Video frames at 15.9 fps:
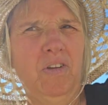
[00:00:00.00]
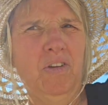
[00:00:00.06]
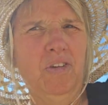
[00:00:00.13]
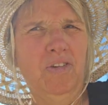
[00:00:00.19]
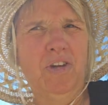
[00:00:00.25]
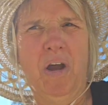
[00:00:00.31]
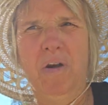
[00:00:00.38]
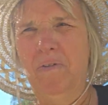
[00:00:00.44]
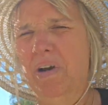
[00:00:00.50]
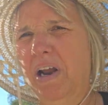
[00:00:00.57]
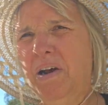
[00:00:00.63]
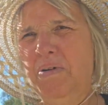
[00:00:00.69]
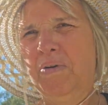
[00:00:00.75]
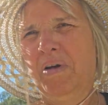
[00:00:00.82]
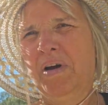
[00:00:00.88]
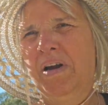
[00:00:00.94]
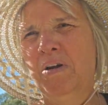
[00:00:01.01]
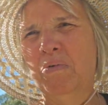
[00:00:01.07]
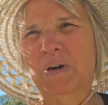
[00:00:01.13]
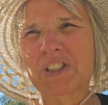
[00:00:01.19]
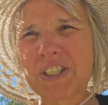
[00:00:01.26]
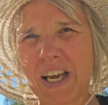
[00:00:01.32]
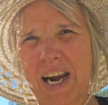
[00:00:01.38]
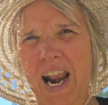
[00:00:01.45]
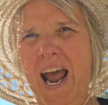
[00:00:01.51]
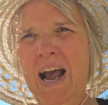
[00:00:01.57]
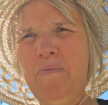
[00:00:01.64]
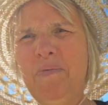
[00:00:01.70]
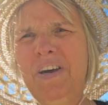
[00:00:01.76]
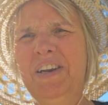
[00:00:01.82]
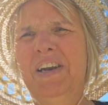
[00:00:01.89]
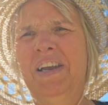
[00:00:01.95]
you don't know what's going to
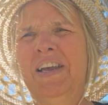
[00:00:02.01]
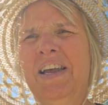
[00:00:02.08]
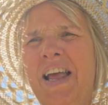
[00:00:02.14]
happen